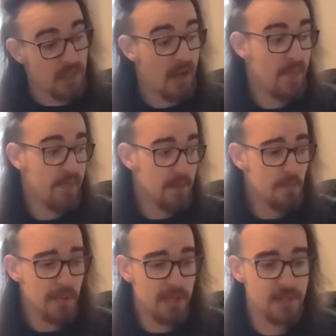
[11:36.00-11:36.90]
and
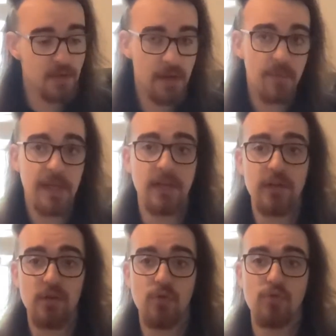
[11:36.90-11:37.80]
then pick scrape
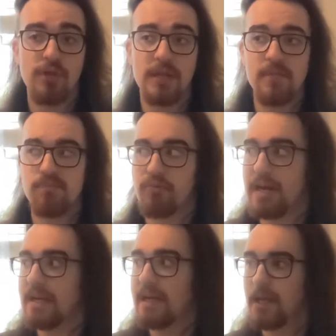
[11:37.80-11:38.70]
into the
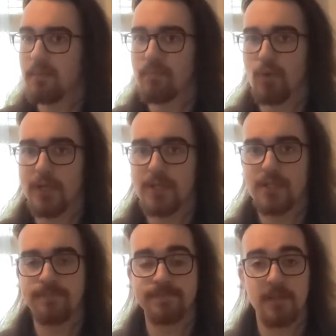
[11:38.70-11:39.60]
breakdown
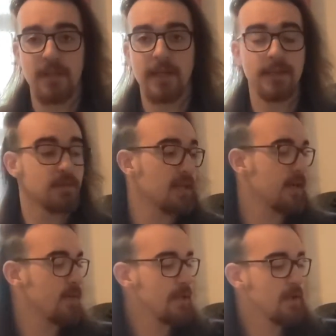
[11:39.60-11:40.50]
bridge thing. I
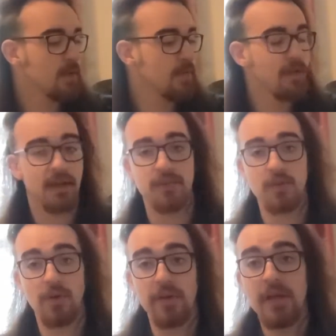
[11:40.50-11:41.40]
don't really know what the fuck it's
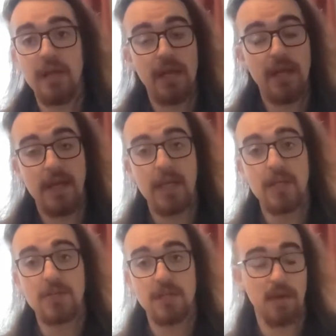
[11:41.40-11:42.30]
called.
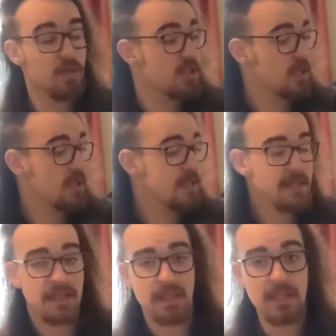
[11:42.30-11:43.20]
So yeah, which
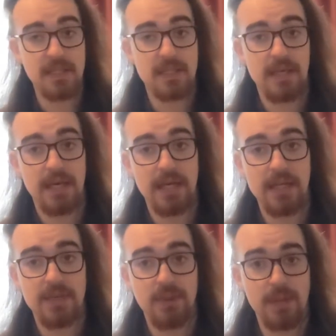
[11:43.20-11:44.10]
sounds like this.
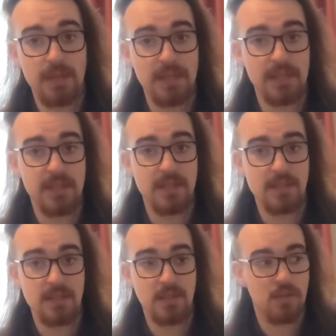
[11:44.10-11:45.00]
This one
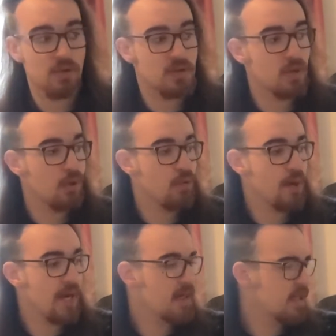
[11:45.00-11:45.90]
is not too
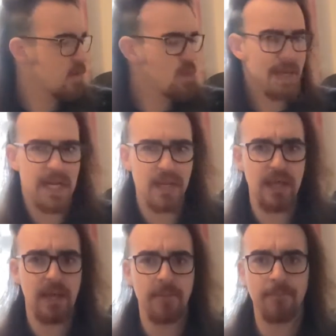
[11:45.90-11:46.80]
bad. The weird
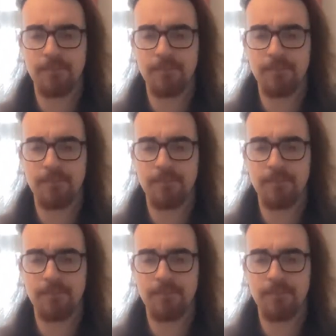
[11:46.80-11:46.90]
thing,